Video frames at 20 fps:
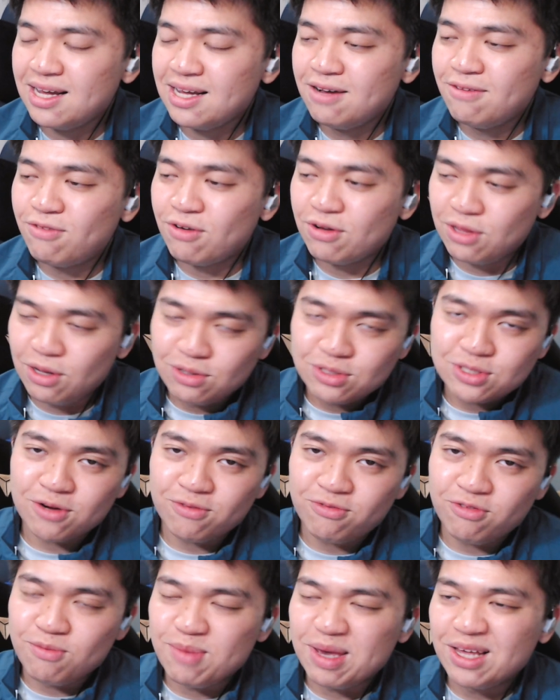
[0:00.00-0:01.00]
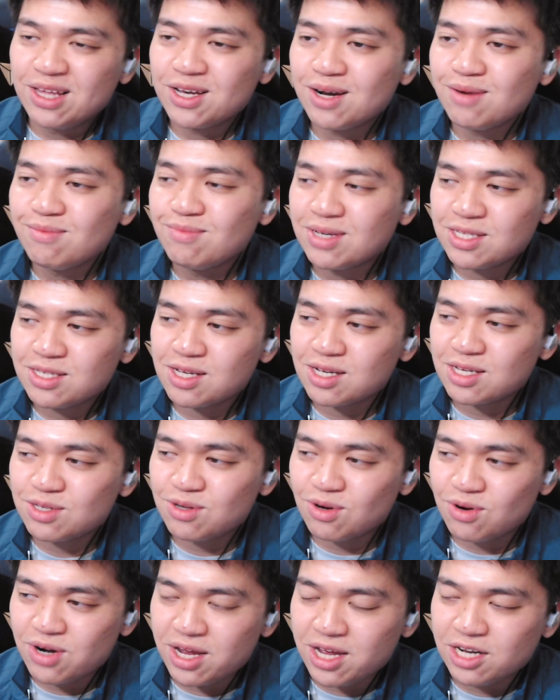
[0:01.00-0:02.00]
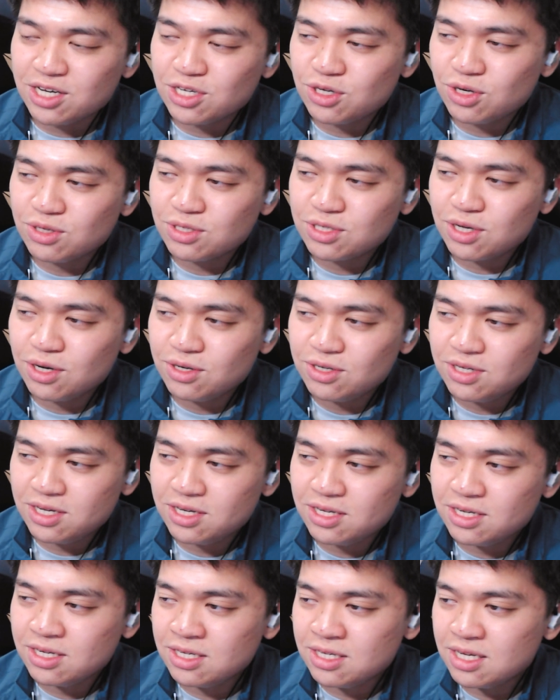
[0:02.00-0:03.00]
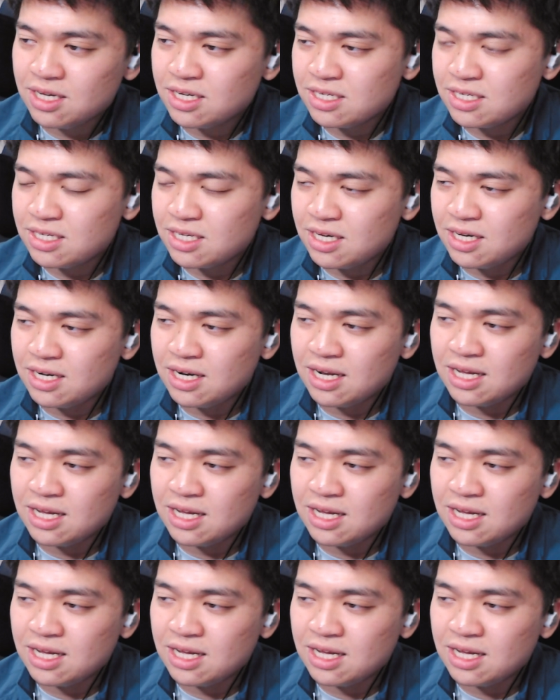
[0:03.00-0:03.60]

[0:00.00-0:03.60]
For those who are familiar, Mystic Story intros go dun dun dun.